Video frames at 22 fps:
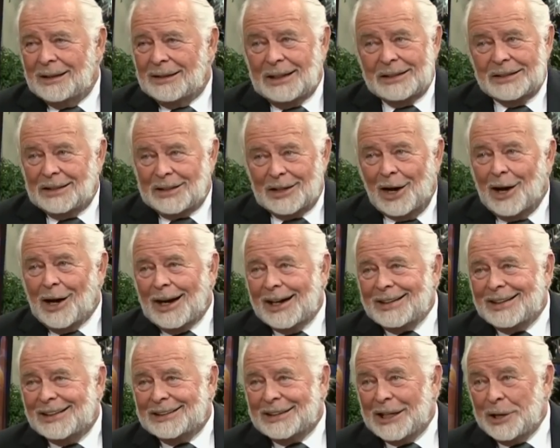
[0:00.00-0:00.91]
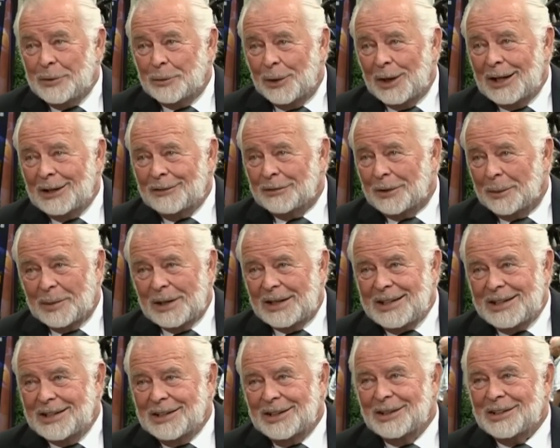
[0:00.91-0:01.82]
They denied that they went for
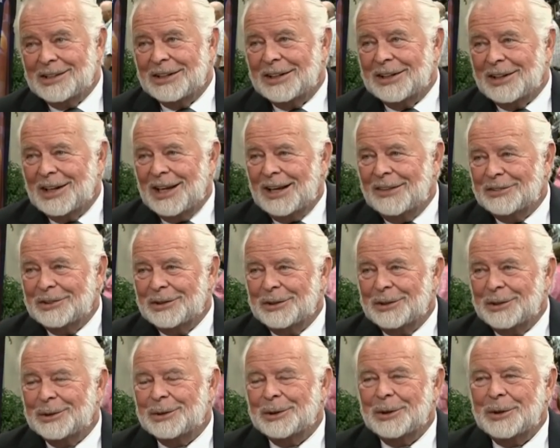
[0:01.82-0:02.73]
many years thereafter,